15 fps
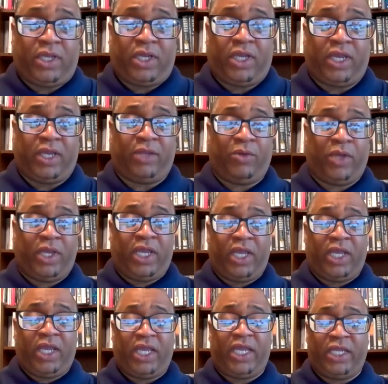it, eh,
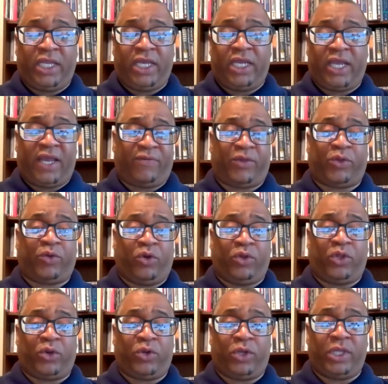he did have
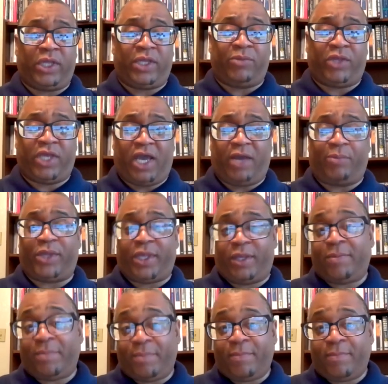strong journalism chops.